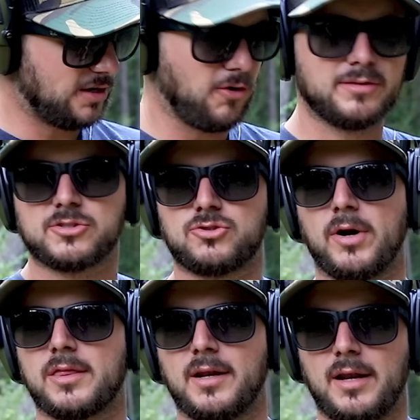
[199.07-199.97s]
to go ahead and
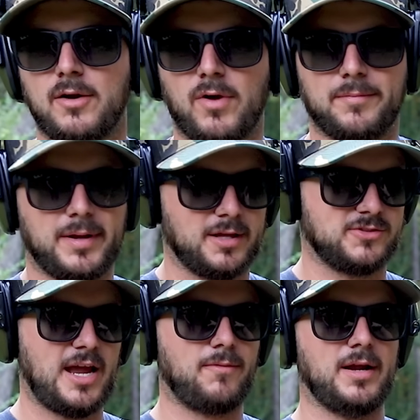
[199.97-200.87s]
strengthen it anyway
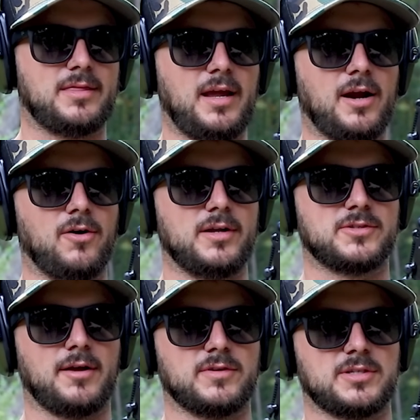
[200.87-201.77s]
because that right there
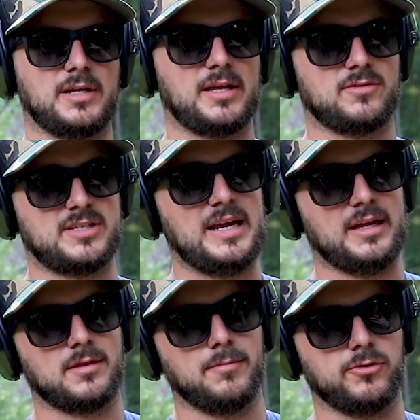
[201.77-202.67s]
is obviously
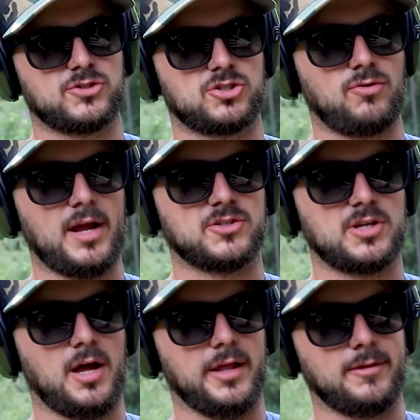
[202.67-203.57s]
seeing the most
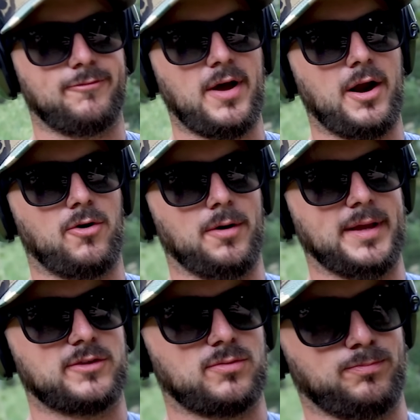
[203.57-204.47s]
stress on the firearm.
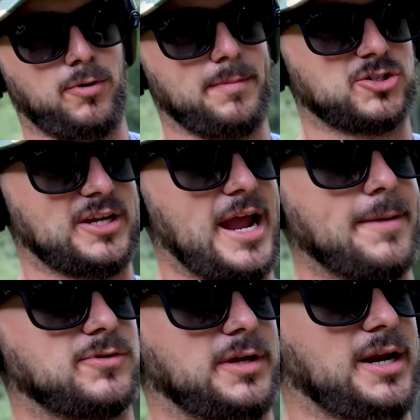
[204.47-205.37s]
That's pretty much
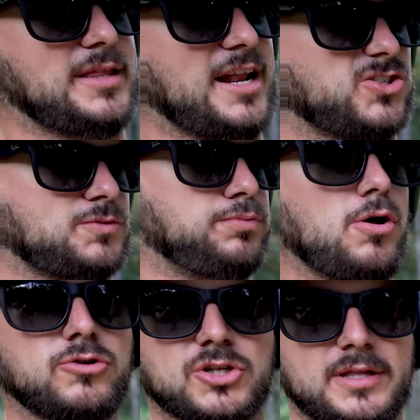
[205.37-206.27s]
encapsulating that
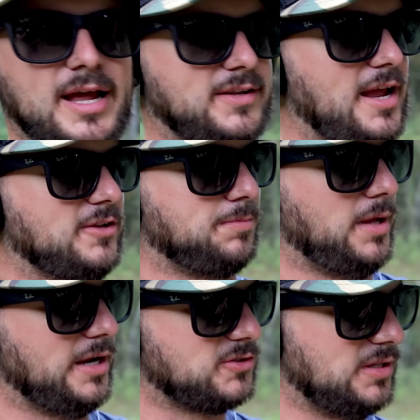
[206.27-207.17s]
explosion that takes
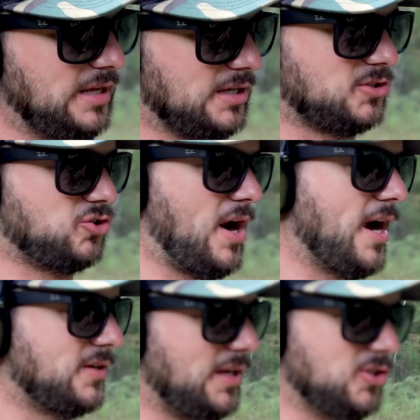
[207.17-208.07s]
place and the
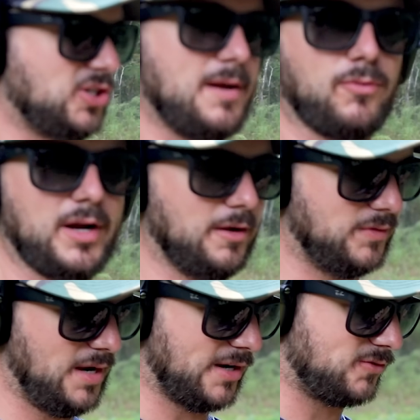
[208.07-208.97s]
extracting and chambering of
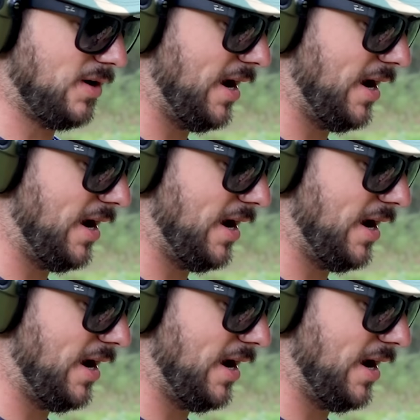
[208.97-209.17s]
the next